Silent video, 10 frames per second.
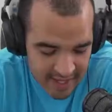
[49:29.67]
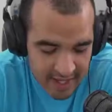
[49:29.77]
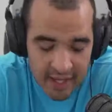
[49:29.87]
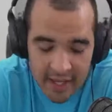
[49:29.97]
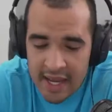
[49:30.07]

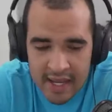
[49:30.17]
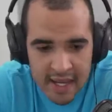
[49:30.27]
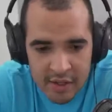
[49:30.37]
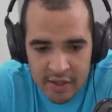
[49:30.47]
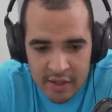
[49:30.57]
Yeah.
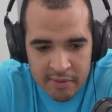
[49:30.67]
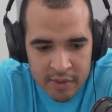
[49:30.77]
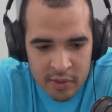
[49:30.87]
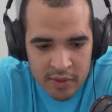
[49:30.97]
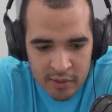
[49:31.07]
You guys have been
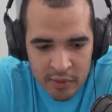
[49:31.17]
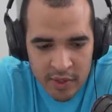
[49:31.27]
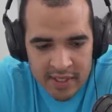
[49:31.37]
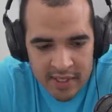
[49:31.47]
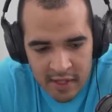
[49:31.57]
doing some
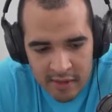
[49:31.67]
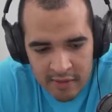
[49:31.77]
great stuff.